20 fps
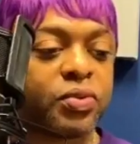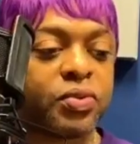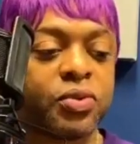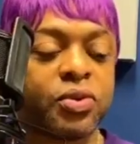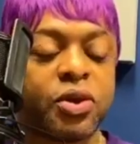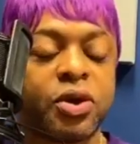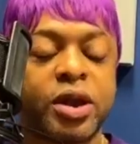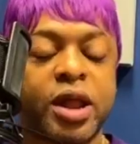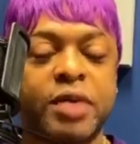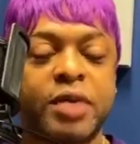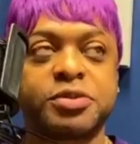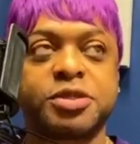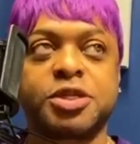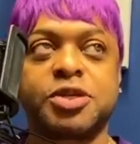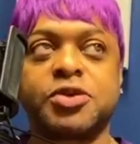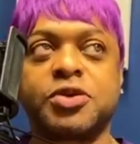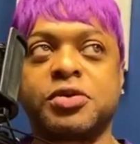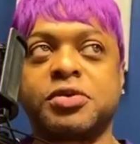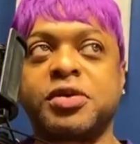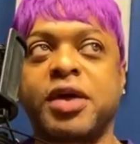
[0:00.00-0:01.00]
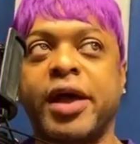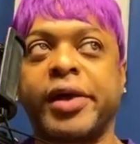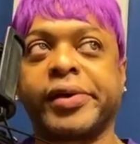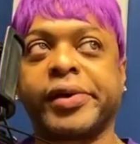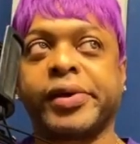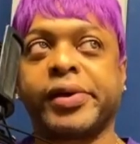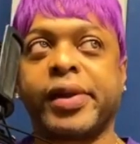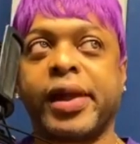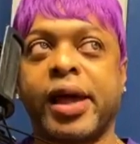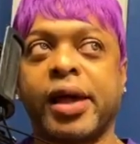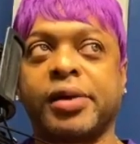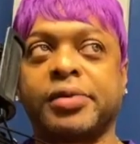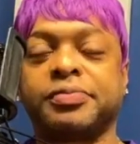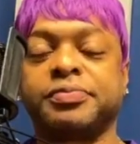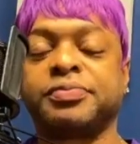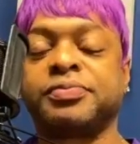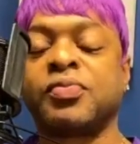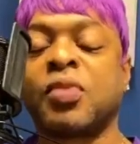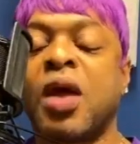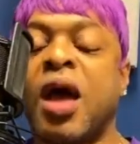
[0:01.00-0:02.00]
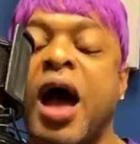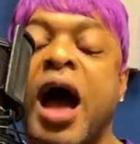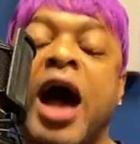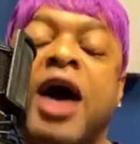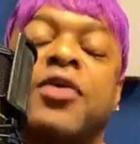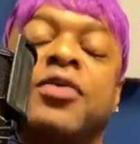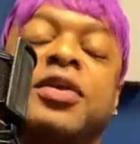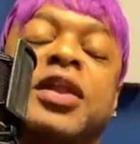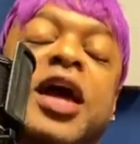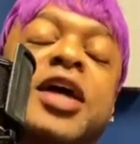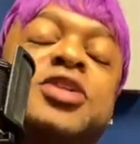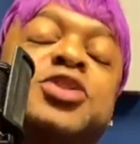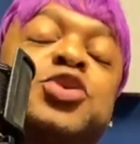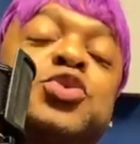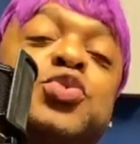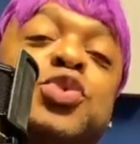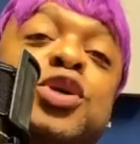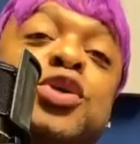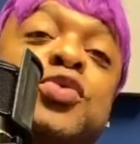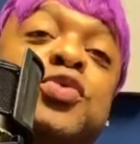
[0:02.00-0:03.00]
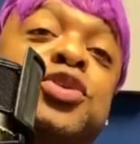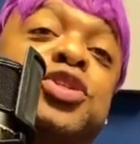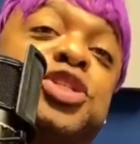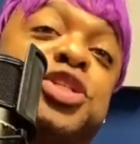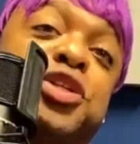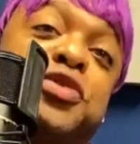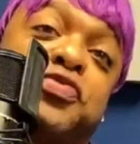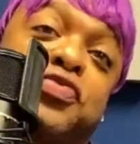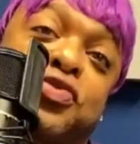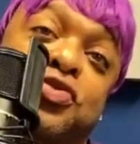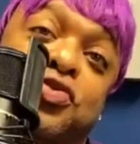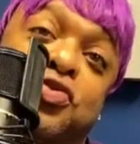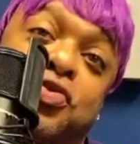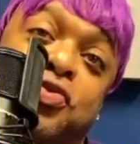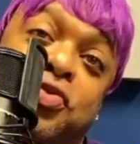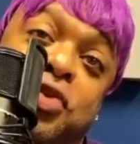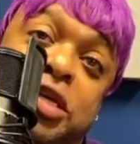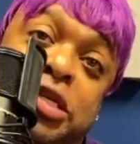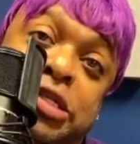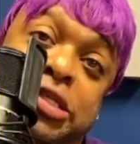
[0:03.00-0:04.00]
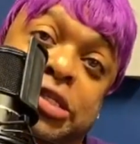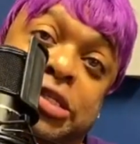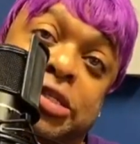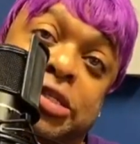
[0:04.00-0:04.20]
Girl, I'm sitting here thinking like, I would like to work with Jennifer Lewis.